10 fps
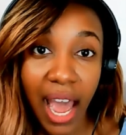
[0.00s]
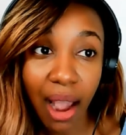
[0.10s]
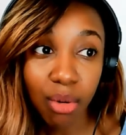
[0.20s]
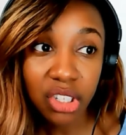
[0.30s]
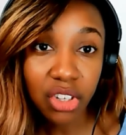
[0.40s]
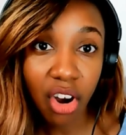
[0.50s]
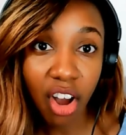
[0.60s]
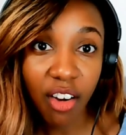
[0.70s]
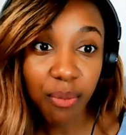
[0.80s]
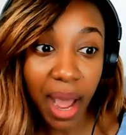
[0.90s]
I would start
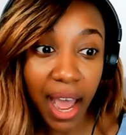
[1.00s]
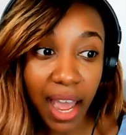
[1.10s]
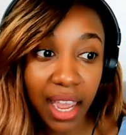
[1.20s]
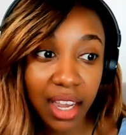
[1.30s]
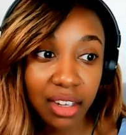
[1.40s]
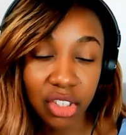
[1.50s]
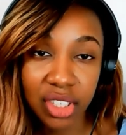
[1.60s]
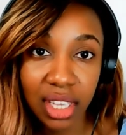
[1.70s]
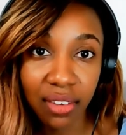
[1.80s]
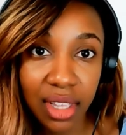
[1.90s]
off by
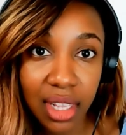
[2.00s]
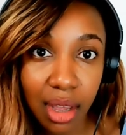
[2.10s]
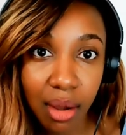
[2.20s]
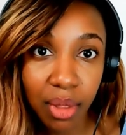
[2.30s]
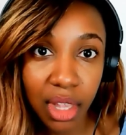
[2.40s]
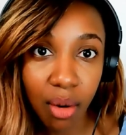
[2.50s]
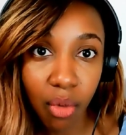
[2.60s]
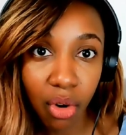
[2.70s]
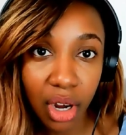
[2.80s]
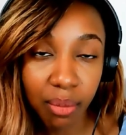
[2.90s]
just giving them their
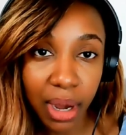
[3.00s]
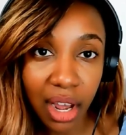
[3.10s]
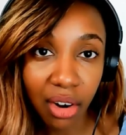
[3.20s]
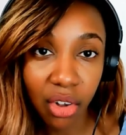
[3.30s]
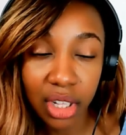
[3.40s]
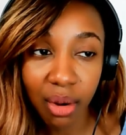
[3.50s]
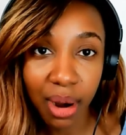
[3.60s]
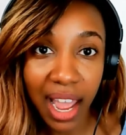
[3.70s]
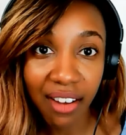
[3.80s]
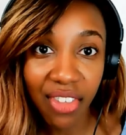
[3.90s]
morning bottle. They
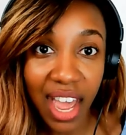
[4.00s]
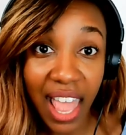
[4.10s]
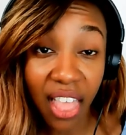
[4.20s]
would have that.